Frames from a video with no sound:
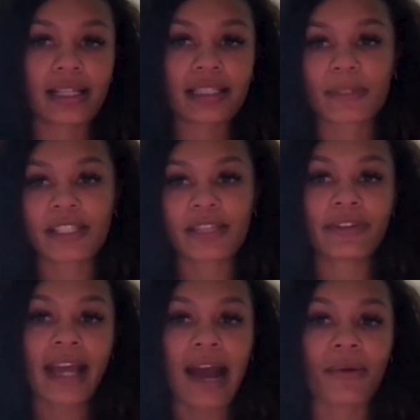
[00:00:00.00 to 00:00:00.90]

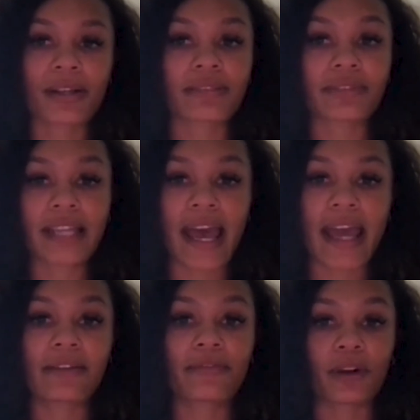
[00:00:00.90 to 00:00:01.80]
specific hours of a
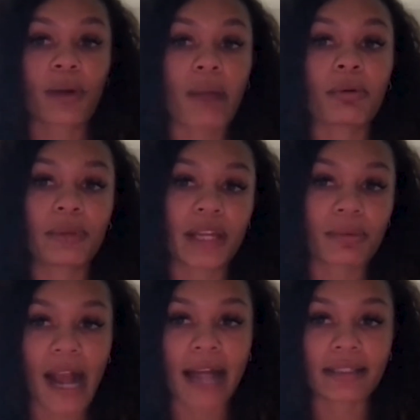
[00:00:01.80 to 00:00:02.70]
day for probably a
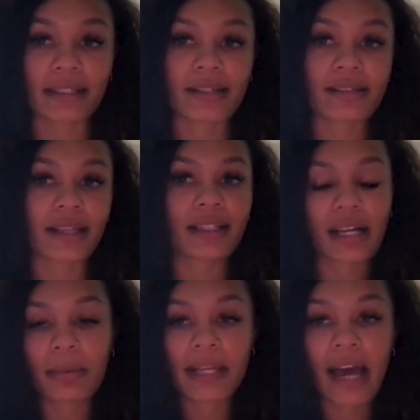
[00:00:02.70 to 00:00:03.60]
practice, like
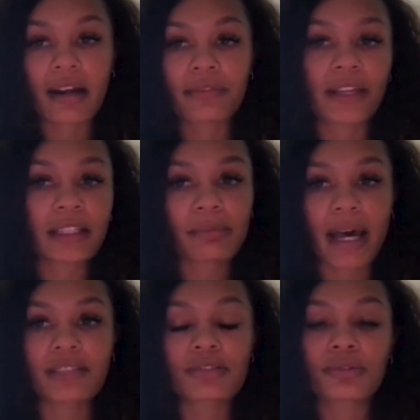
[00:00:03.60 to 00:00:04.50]
coming out of like
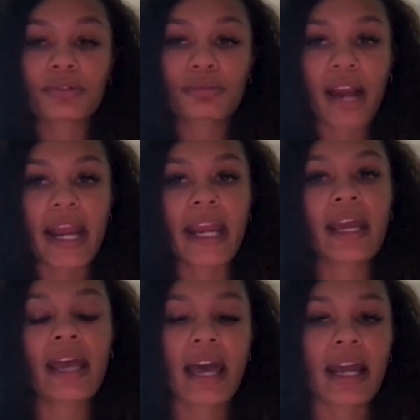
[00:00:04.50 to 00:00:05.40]
med school.
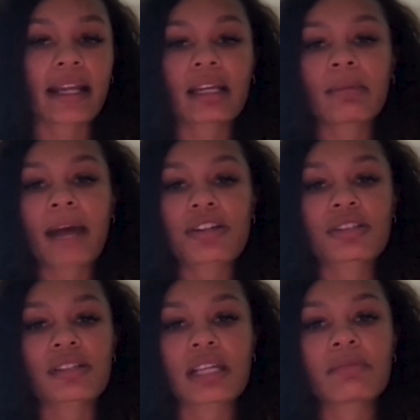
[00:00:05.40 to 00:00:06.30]
Right. And I can
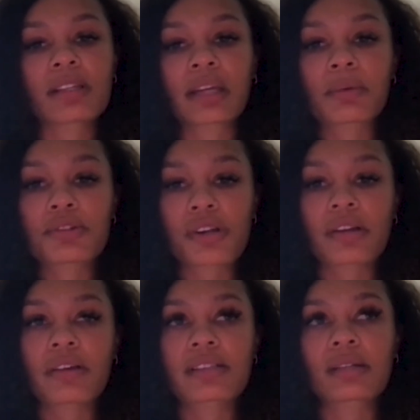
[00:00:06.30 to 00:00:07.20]
imagine the same thing like with
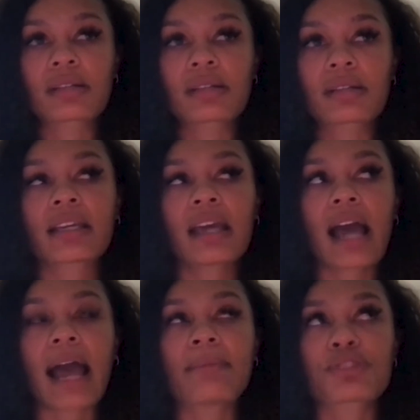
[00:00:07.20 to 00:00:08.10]
journalism. Like
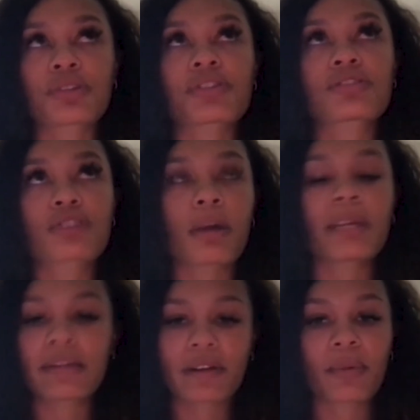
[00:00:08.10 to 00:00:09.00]
I'm sure there's so
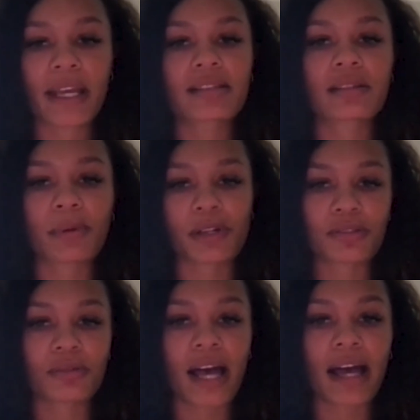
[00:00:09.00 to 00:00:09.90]
many different ways to
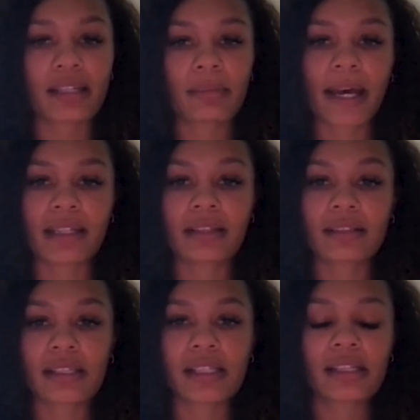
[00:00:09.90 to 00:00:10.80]
pursue that
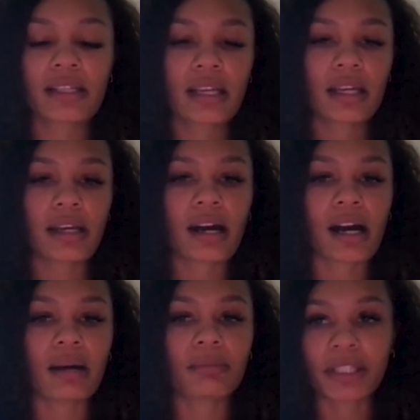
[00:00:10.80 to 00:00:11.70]
independently.
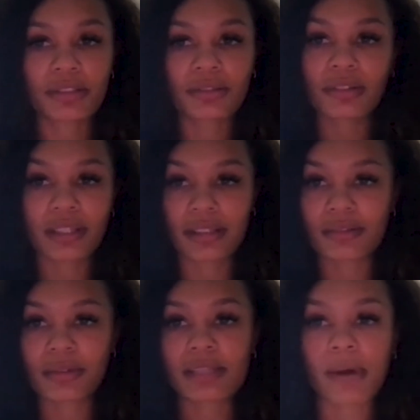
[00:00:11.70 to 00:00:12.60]
Like you're literally
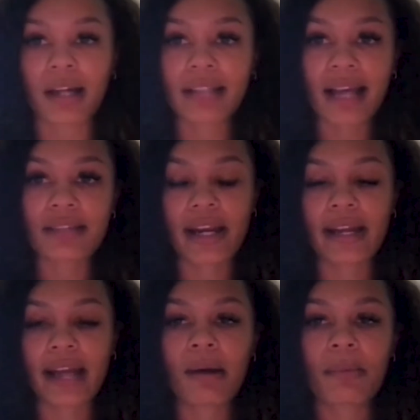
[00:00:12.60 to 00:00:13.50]
doing this podcast
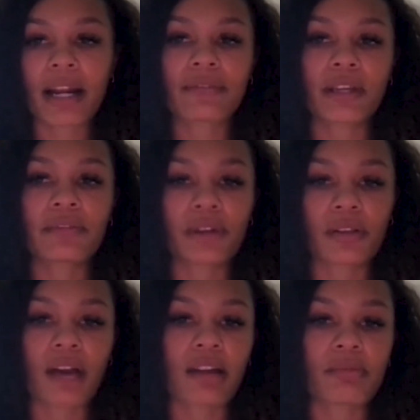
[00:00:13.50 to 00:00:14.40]
right now, but I feel like for
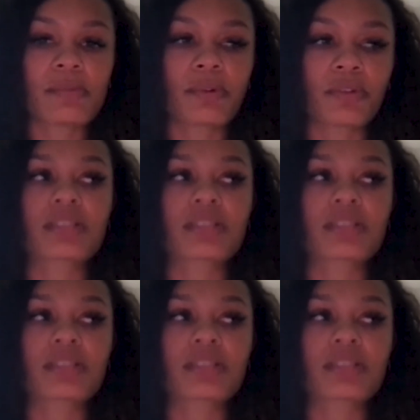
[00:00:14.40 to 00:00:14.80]
a lot of people, the